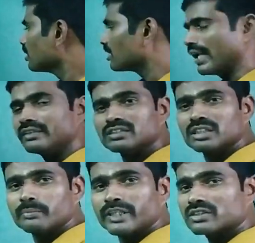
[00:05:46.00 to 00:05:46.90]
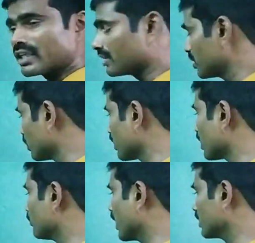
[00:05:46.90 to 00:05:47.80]
Line segments are
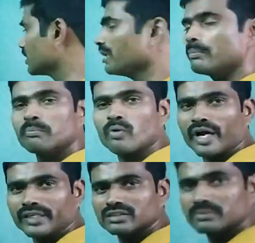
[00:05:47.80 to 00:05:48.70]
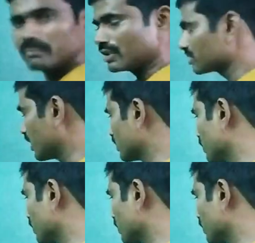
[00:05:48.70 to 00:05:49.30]
denoted by the points based on